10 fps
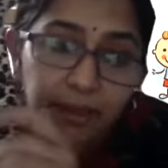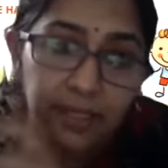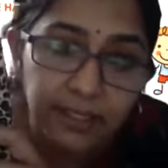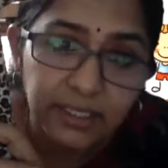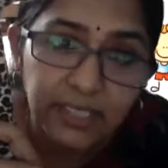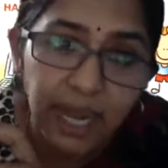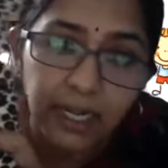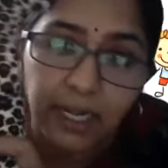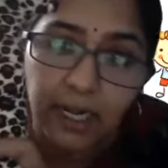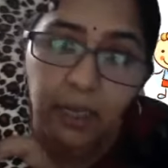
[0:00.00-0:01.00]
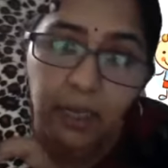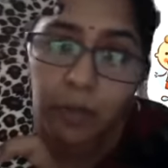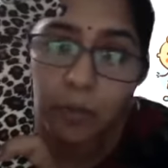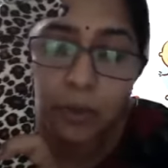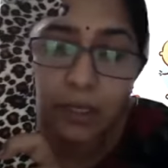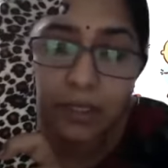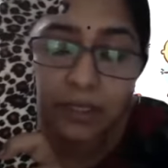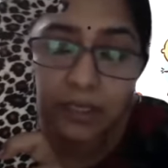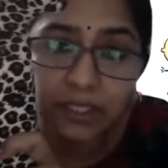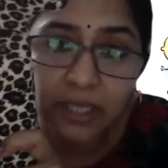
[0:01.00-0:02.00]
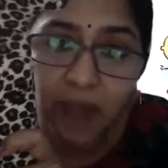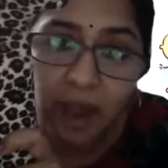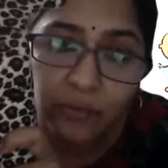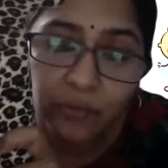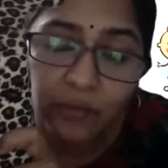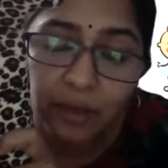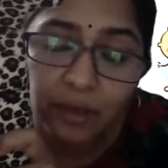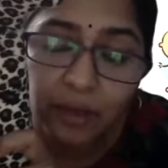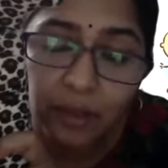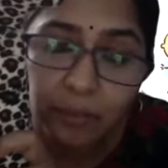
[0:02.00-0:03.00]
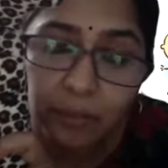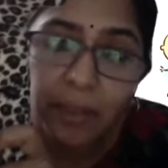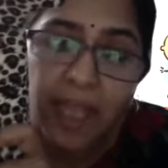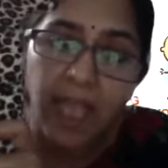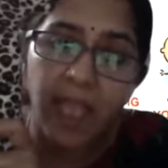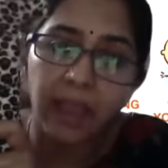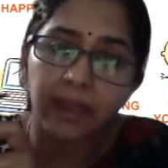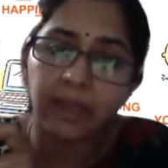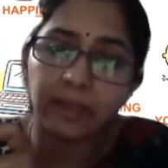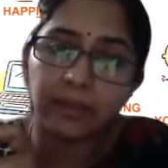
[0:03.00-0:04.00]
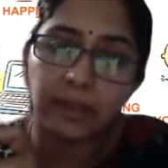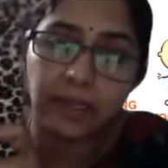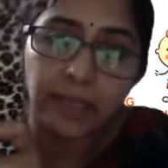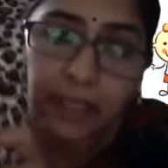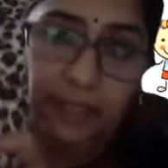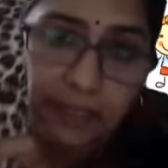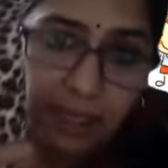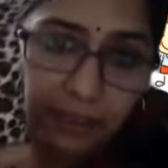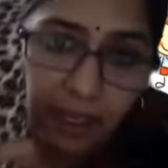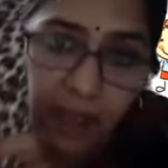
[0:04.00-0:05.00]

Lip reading: They started pulling the giraffe back like this. The